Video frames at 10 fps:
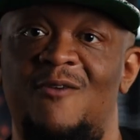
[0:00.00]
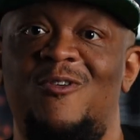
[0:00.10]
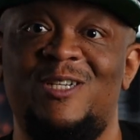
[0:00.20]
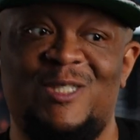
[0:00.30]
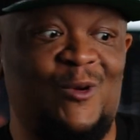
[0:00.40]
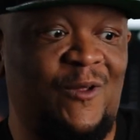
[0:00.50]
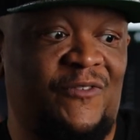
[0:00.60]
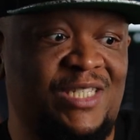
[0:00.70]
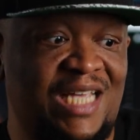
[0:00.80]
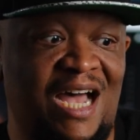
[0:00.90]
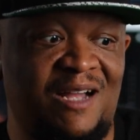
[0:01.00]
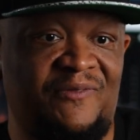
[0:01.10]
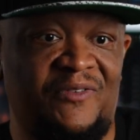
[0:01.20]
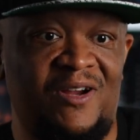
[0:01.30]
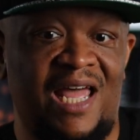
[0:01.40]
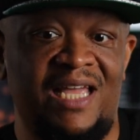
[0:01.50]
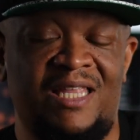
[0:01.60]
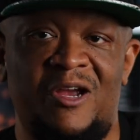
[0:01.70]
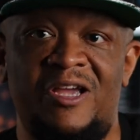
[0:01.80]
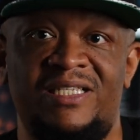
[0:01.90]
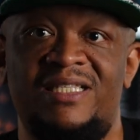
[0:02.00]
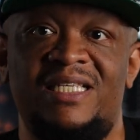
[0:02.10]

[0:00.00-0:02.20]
Where so the photographer, there isn't